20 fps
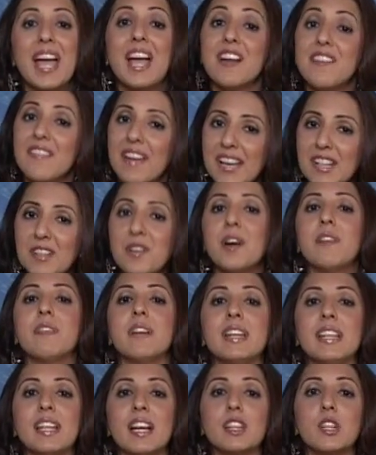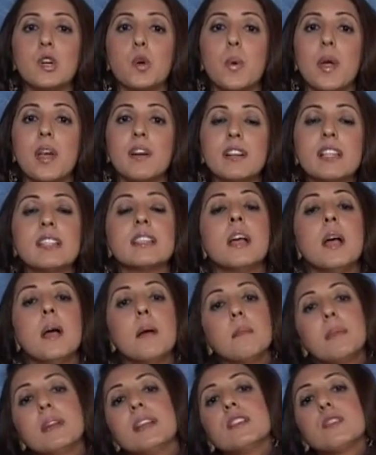If you have any other queries,
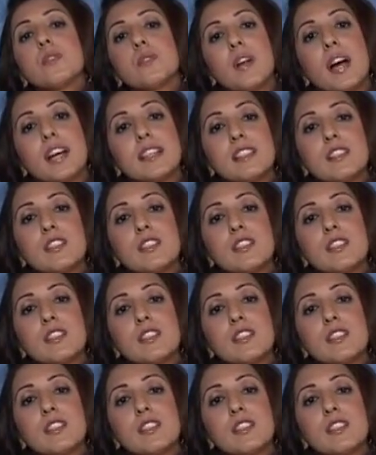please do write